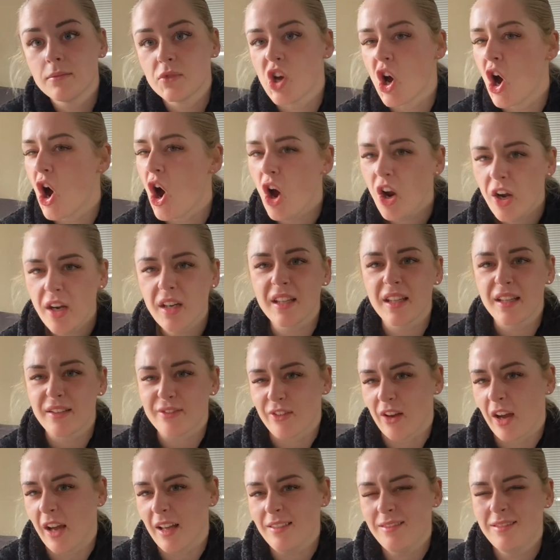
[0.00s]
totally
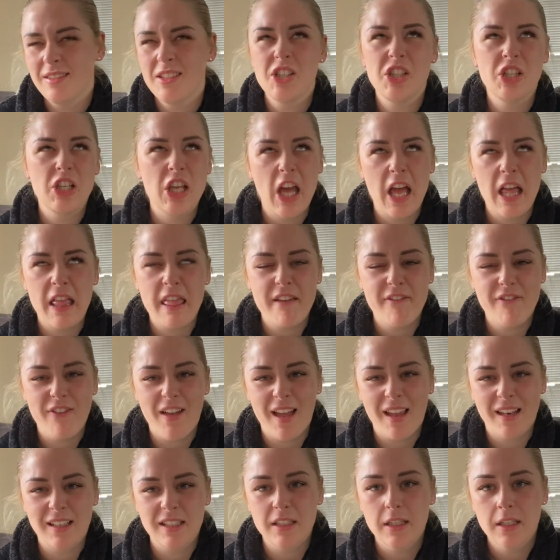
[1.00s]
fine. Totally
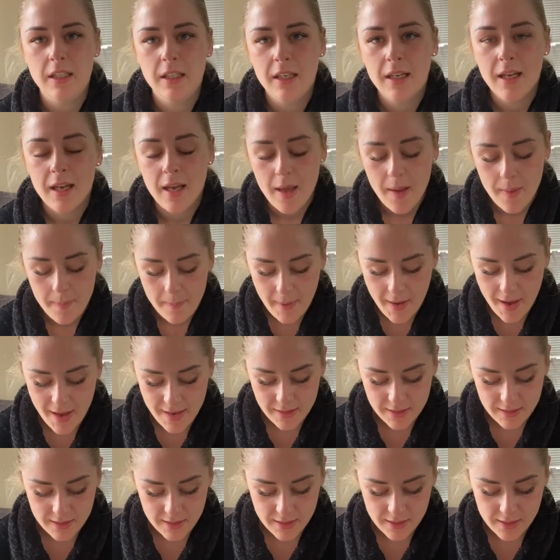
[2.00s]
fine.
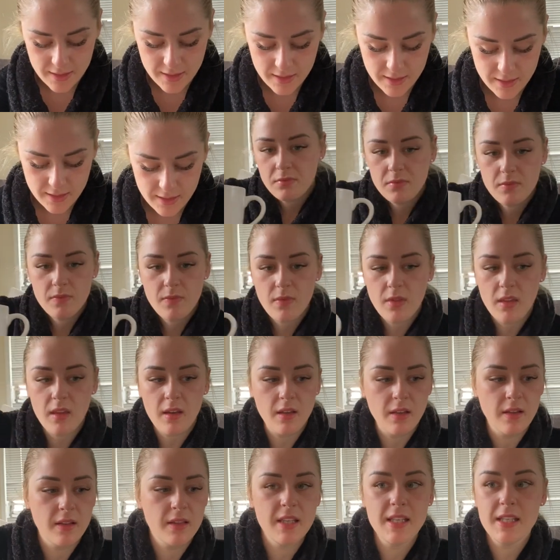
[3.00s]
But
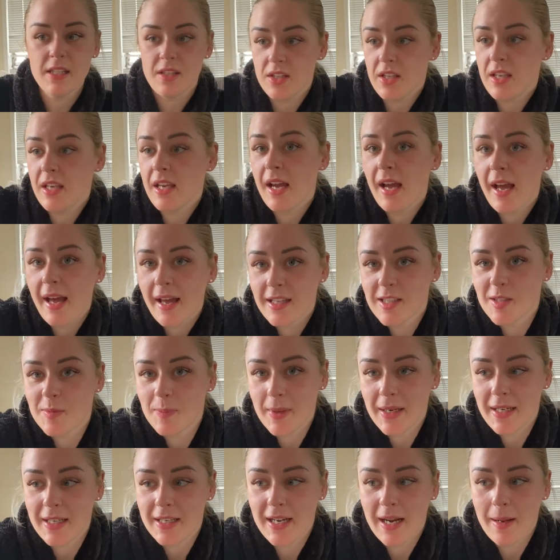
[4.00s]
this year has
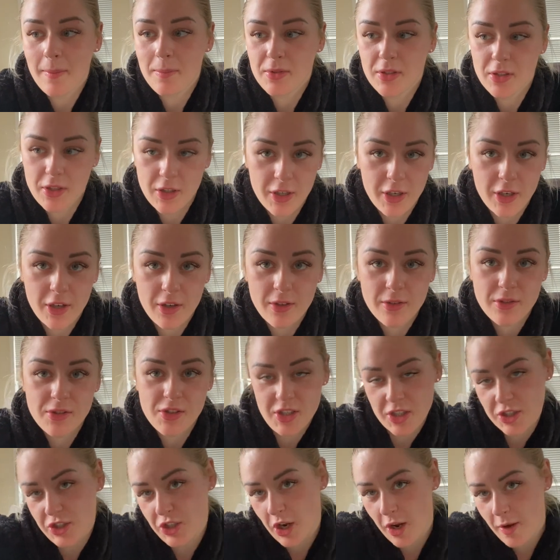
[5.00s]
been an absolute
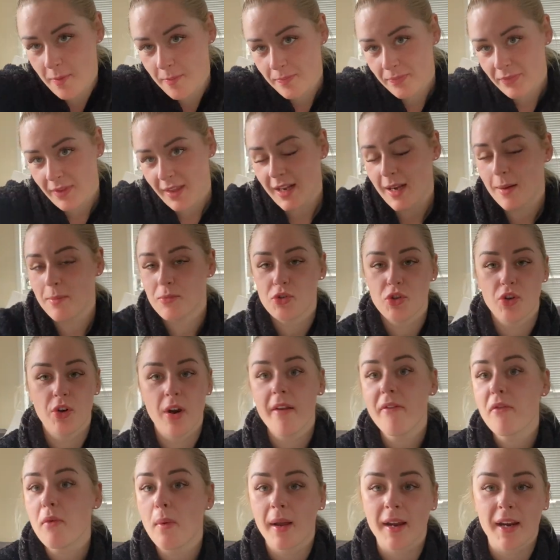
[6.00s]
shit show, and I'm sure
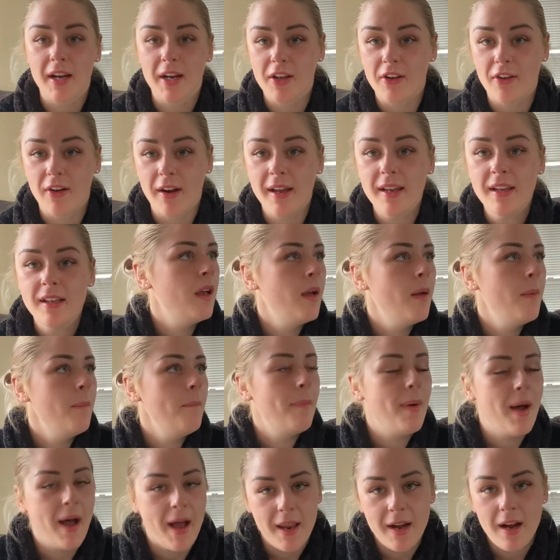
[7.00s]
everyone can agree.
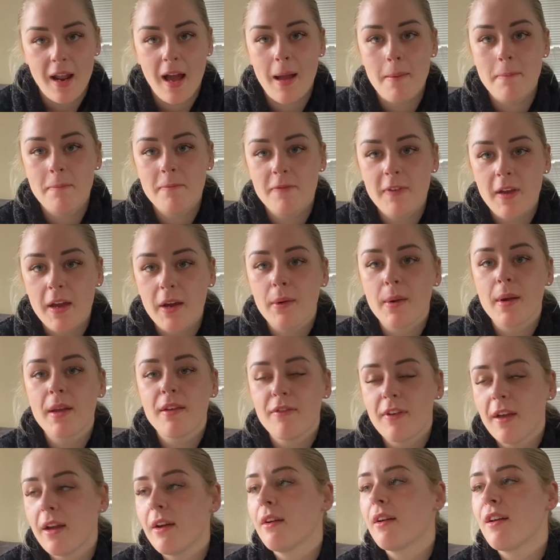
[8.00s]
But I'm very,
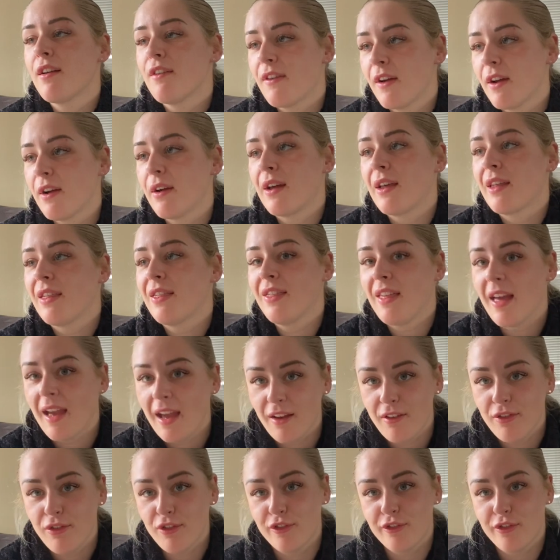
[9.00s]
very, very
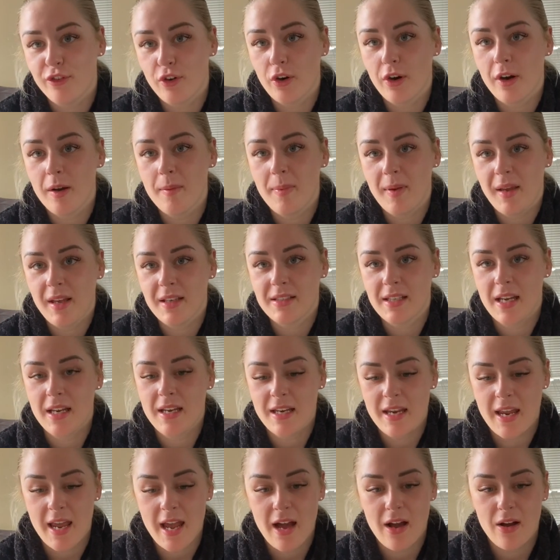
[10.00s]
thankful for it because I
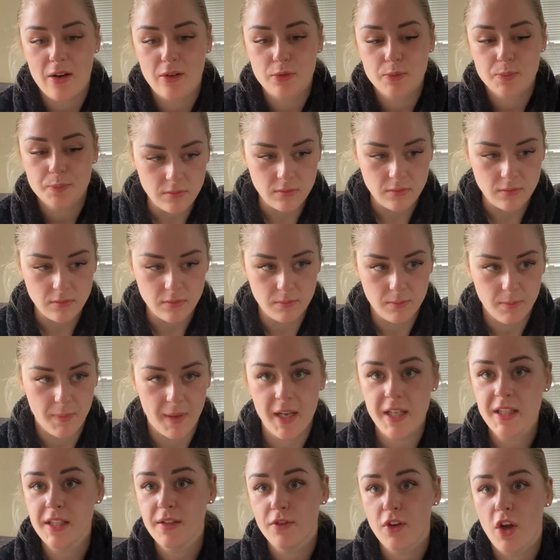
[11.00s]
now,
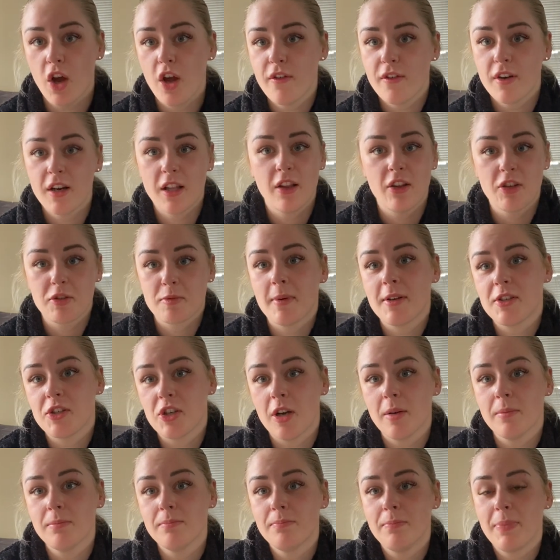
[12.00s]
because of COVID, I lost my
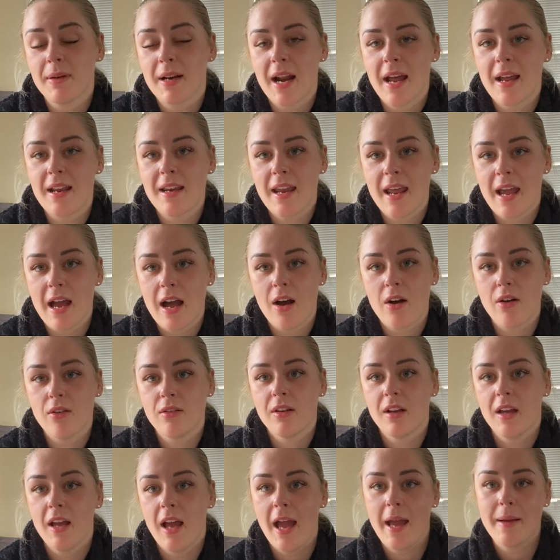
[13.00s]
job. But I now
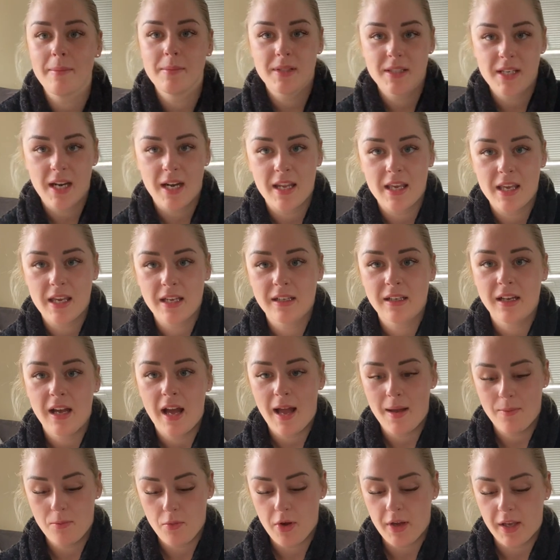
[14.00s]
am studying,
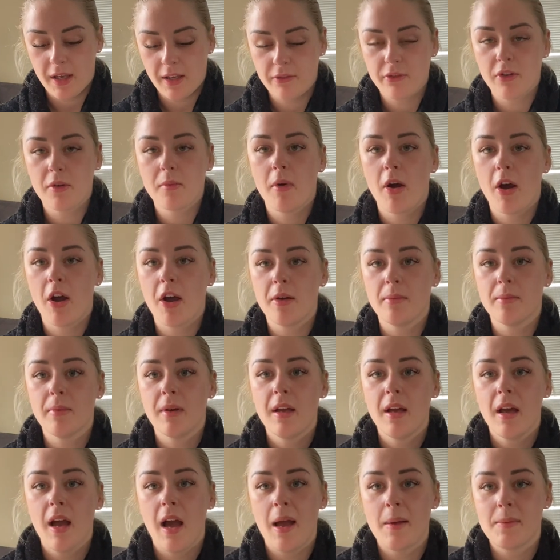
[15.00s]
I'm working from home,
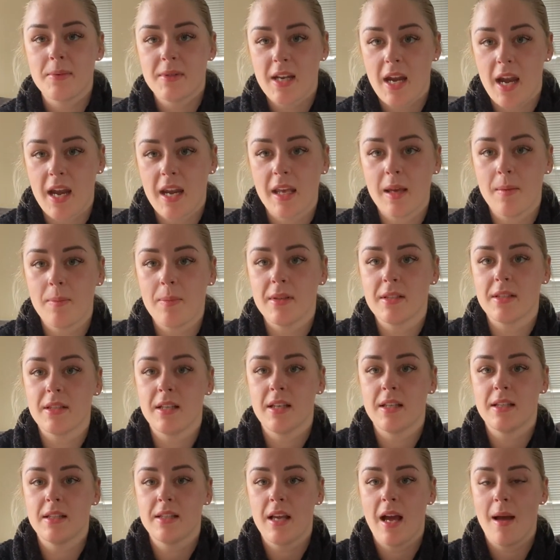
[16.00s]
I'm starting a
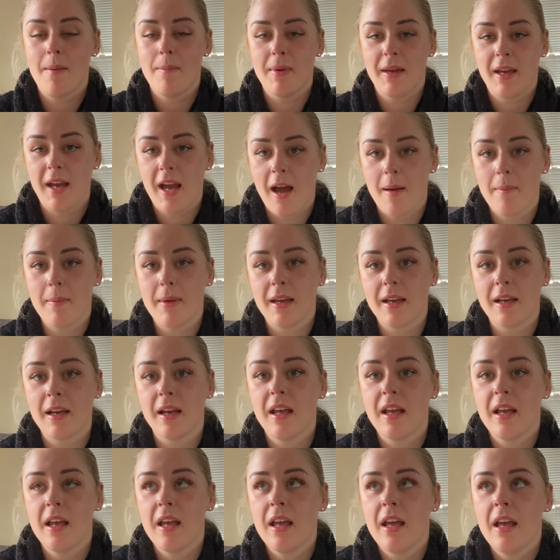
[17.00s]
business, I'm becoming
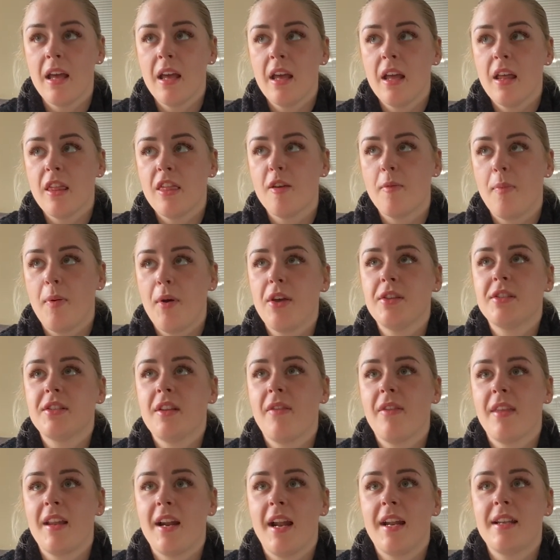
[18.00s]
the
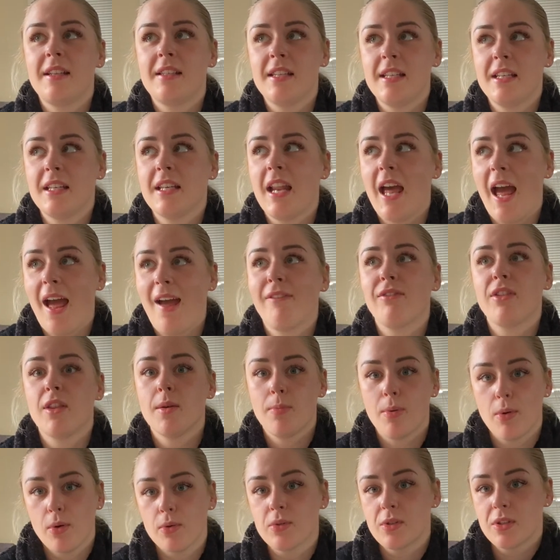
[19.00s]
person that I didn't have the
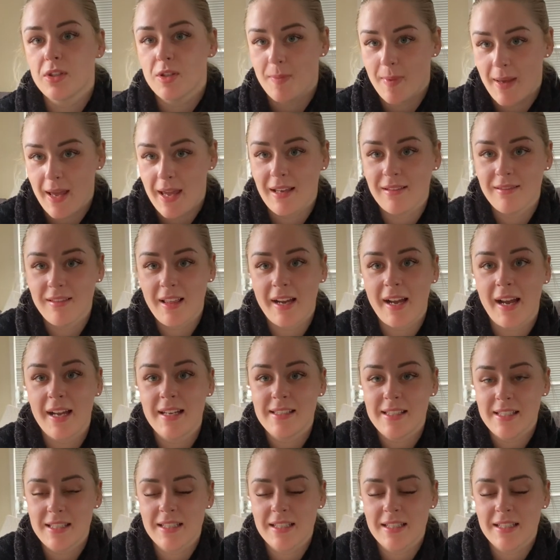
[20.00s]
balls to be. Like I